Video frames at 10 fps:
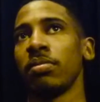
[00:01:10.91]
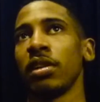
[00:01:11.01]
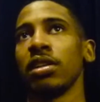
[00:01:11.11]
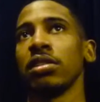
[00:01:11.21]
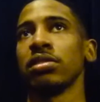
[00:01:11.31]

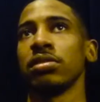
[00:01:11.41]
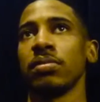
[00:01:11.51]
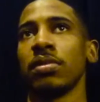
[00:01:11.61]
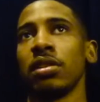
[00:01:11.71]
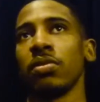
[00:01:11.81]
players,
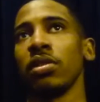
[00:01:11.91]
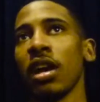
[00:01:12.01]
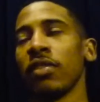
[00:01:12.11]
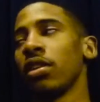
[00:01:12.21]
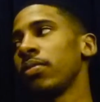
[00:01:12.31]
but we
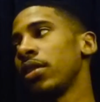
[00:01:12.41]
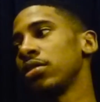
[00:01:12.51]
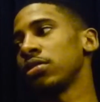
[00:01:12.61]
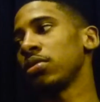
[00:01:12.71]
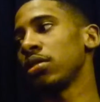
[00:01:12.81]
have great
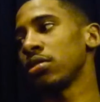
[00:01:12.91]
players as well.